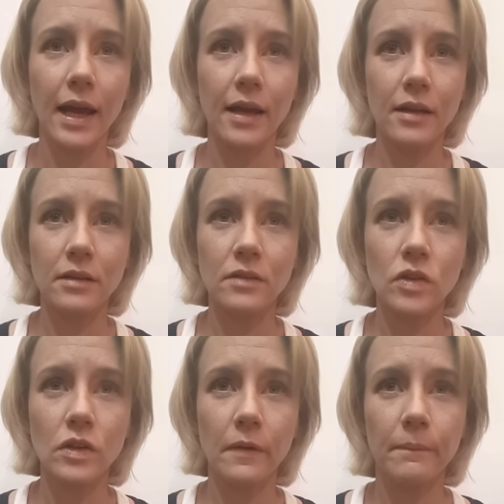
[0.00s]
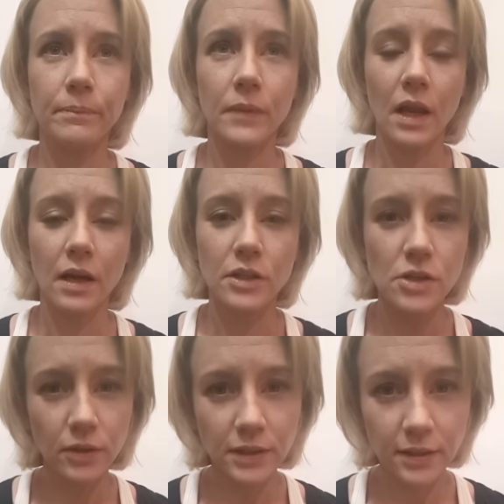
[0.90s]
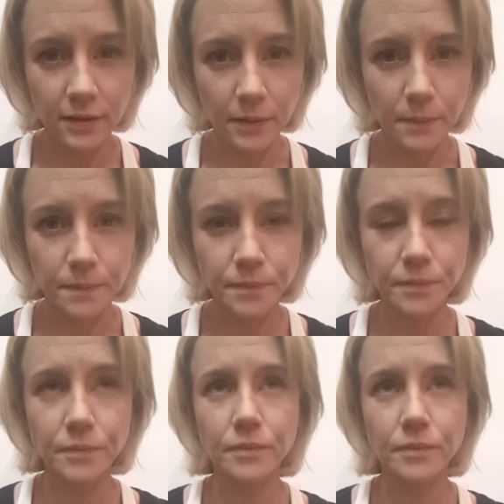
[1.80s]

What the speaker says: And I just looked at them,